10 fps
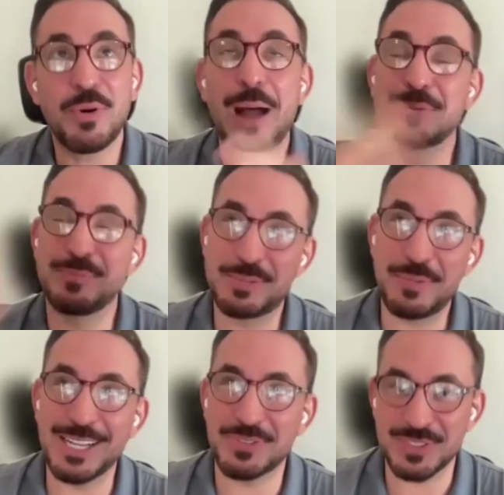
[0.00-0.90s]
problem
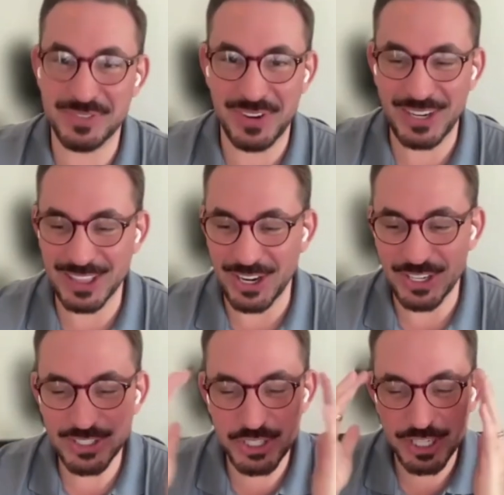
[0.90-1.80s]
space was very
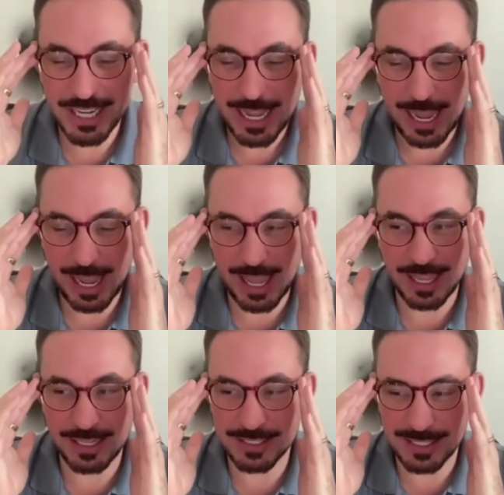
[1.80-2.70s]
large
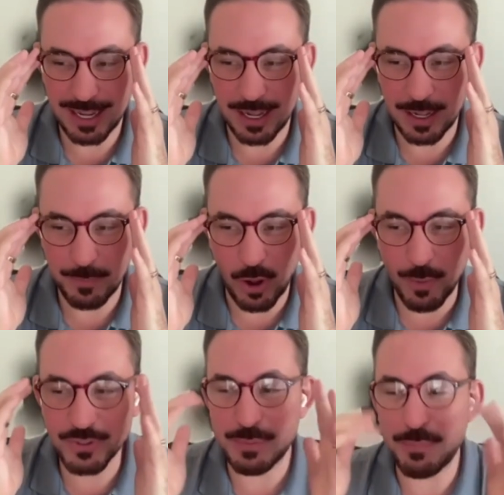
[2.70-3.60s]
and
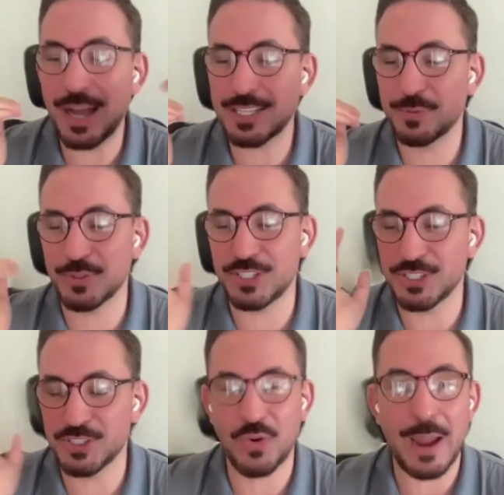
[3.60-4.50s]
almost impossible to
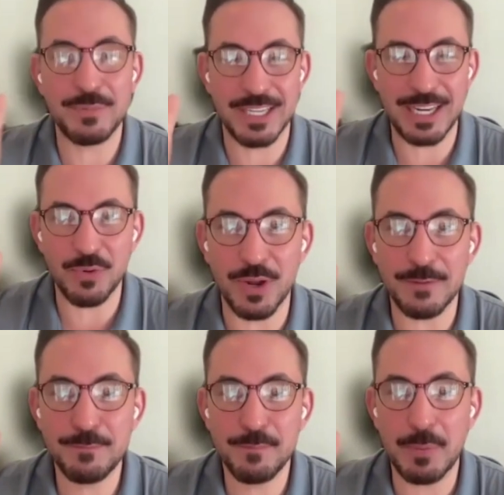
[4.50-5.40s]
describe
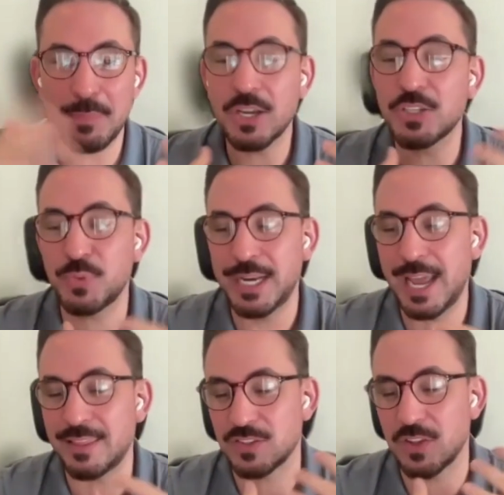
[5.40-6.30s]
anyone. But because we
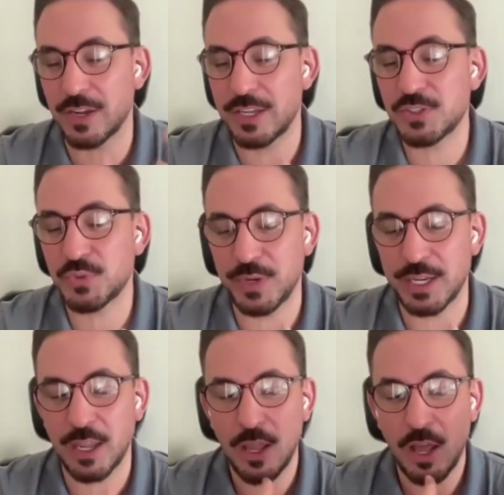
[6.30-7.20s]
had this long
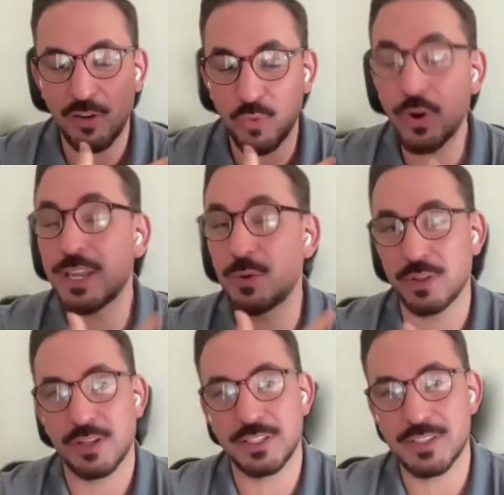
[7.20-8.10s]
history of working
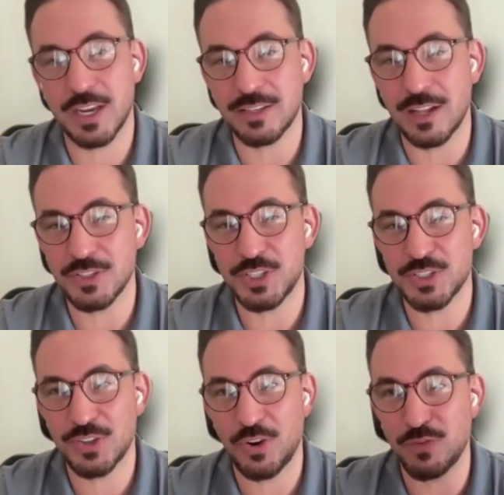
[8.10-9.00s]
with all these
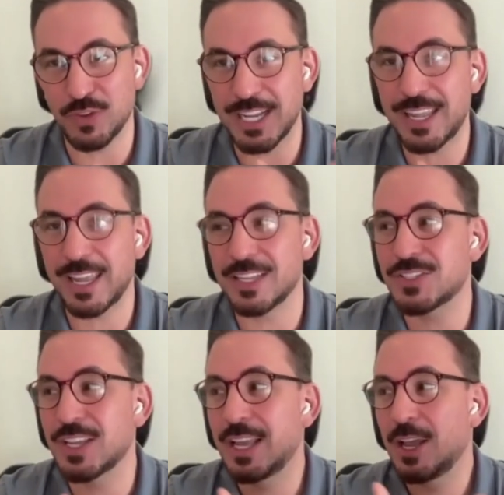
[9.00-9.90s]
technologies over
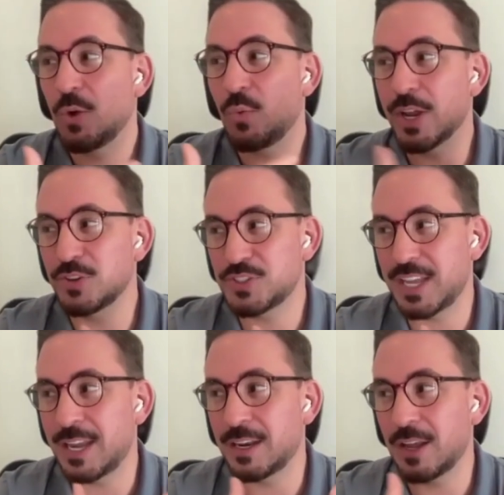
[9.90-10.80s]
decades, we
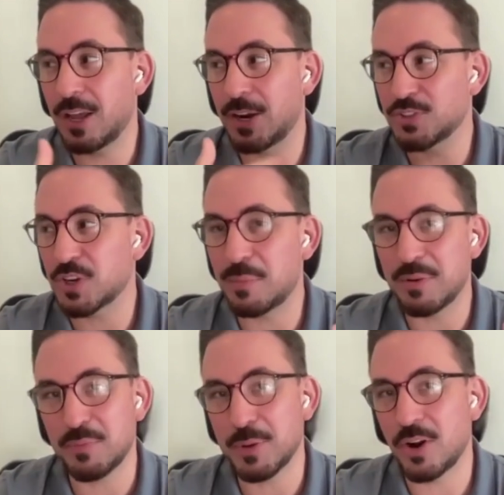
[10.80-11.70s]
understand, and also
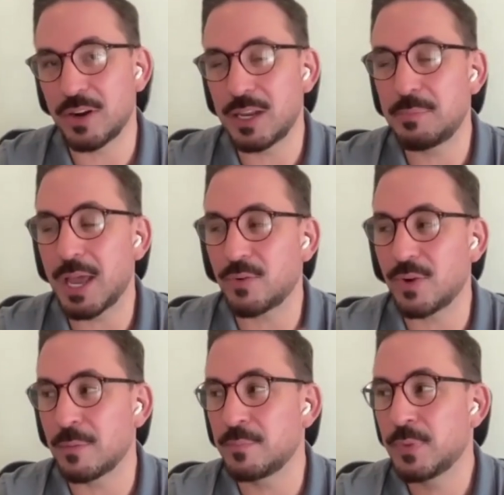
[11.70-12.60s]
coming from an R&D
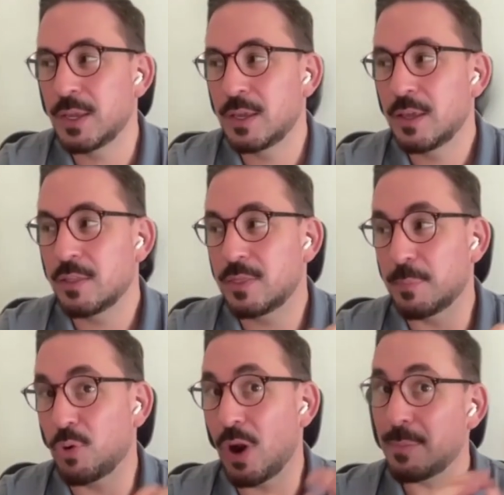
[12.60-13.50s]
background,
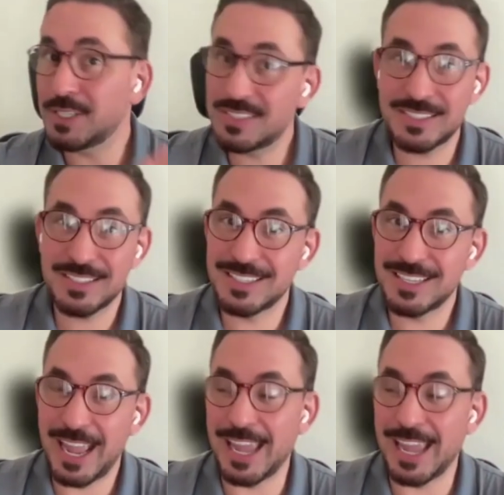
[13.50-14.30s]
the promise,